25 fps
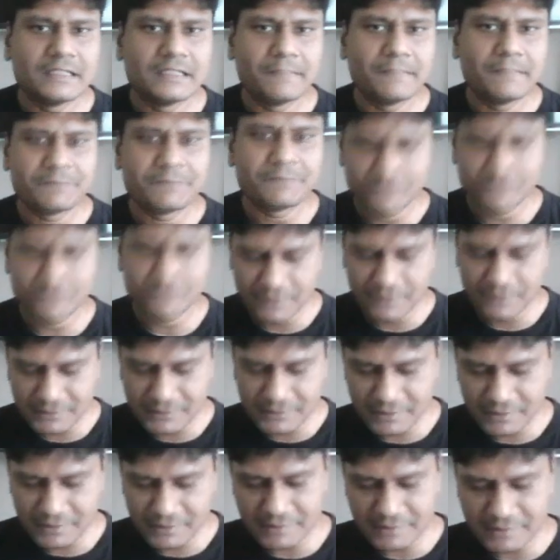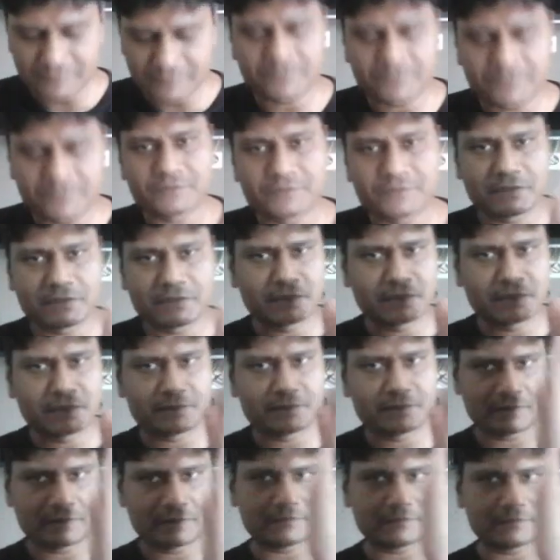So in this case, of course, like
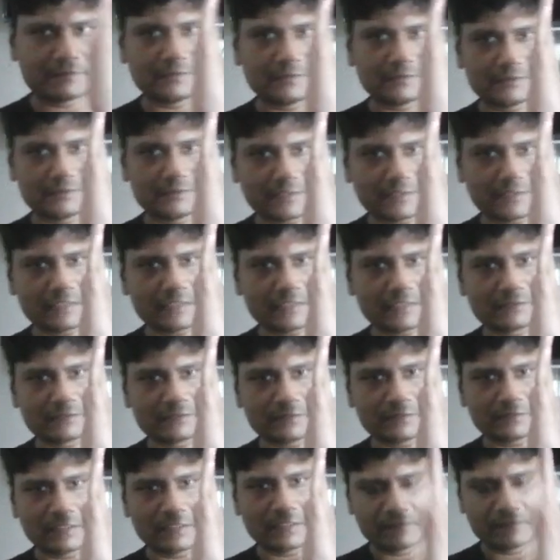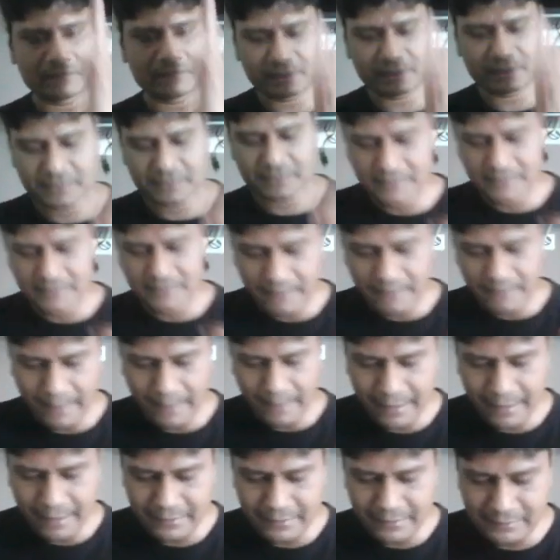it's standing straight, right?
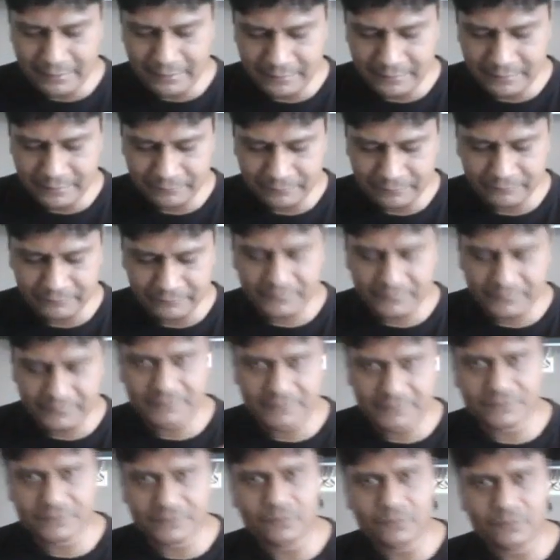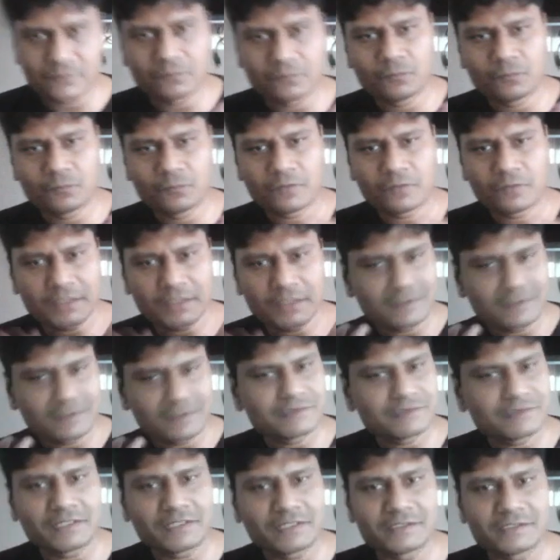And so what are
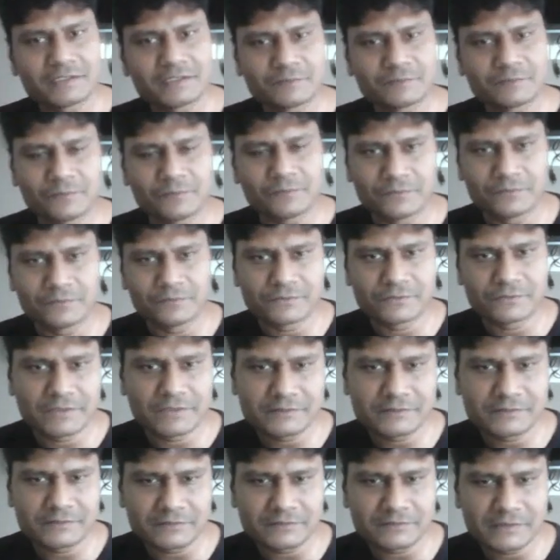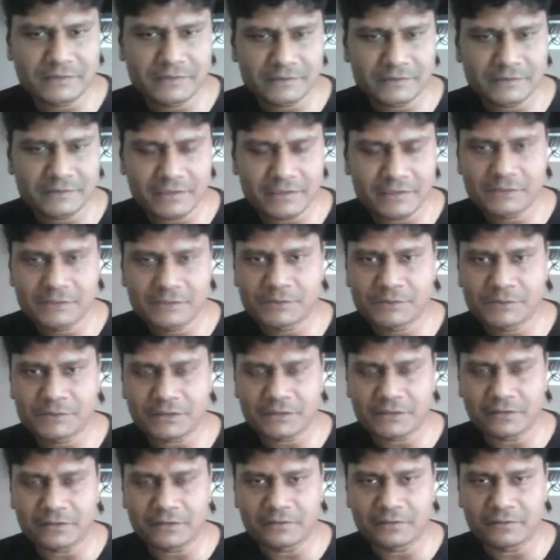these lines for? So these lines, which
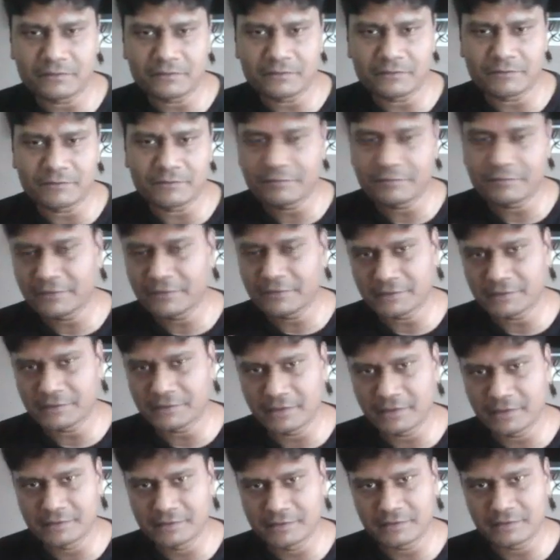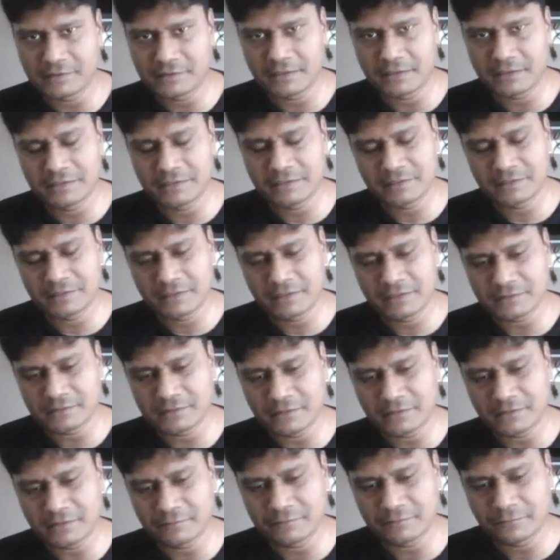are called reference lines, these lines
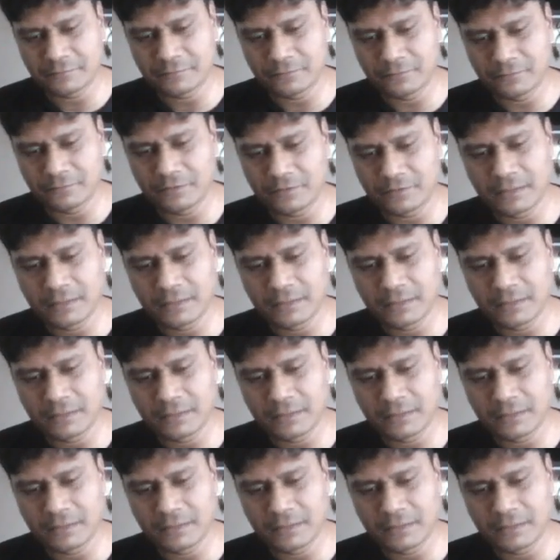are for